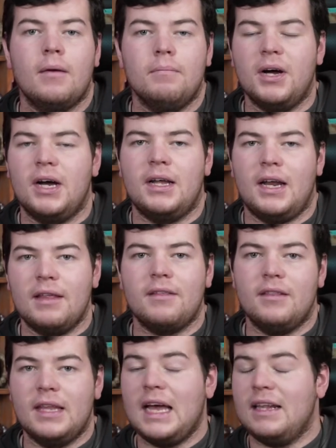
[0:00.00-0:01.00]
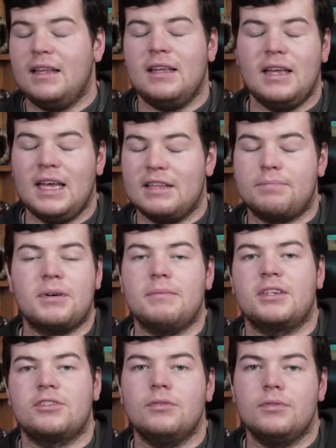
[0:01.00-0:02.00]
But other than that, it's pretty
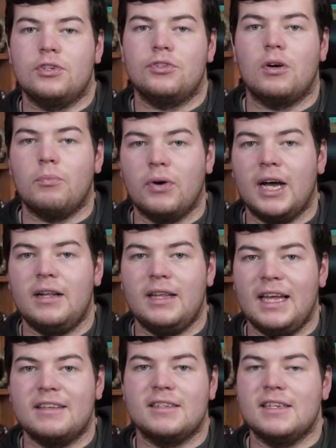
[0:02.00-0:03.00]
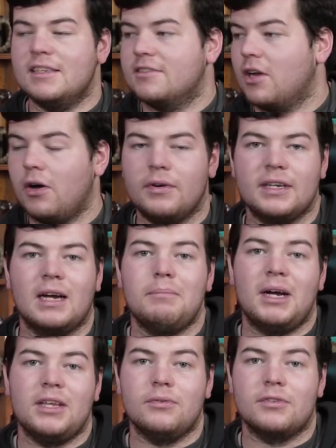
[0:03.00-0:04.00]
much doing the job well as it is holding on
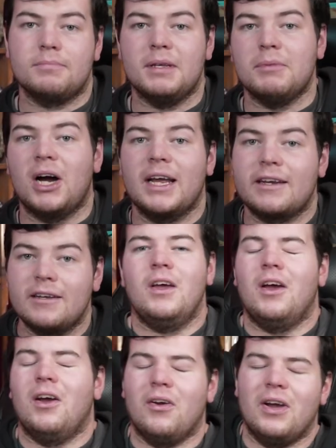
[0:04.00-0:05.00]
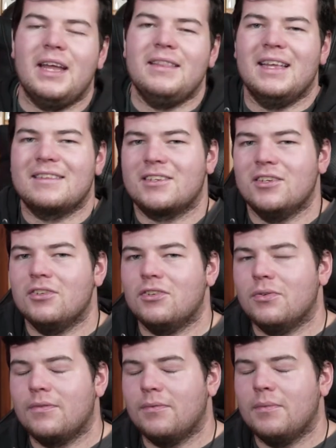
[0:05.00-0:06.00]
my USB mic. Alright, that's going to
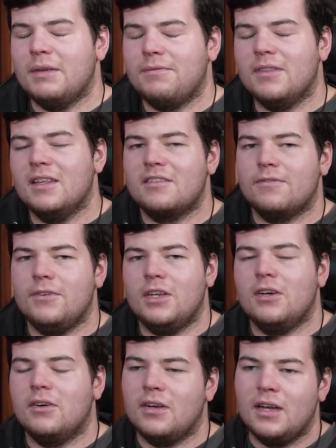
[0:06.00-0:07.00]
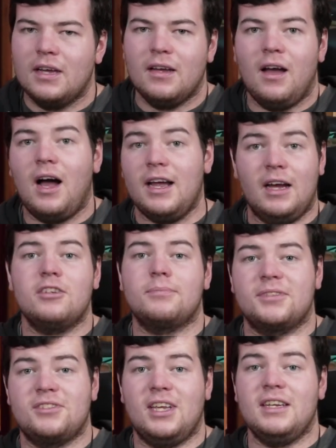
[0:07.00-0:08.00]
do it for me for this video. I 100%
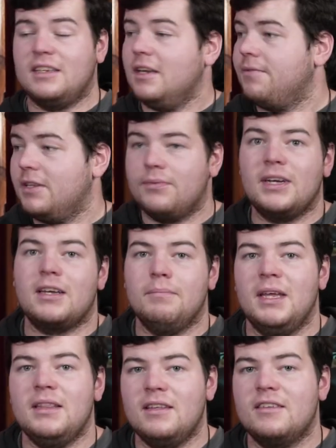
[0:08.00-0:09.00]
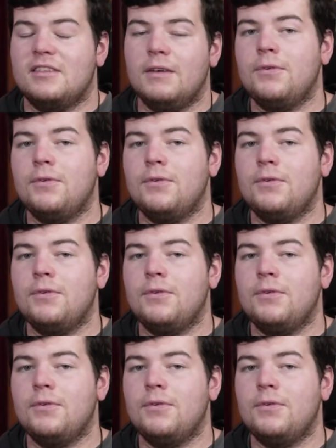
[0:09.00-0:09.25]
definitely recommend this.